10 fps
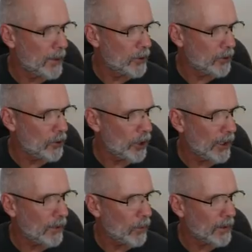Let me just
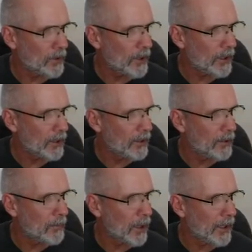check 1
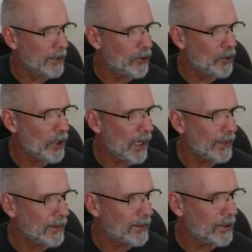second my
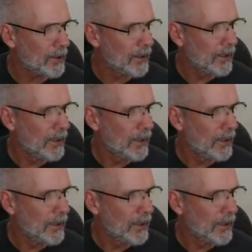chat.